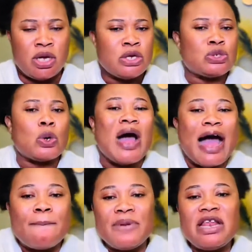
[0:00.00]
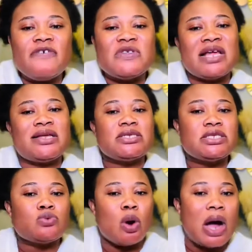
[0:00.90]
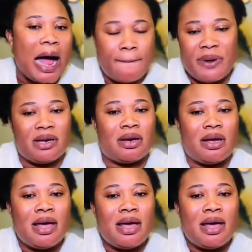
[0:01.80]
So I believe that this is what happened.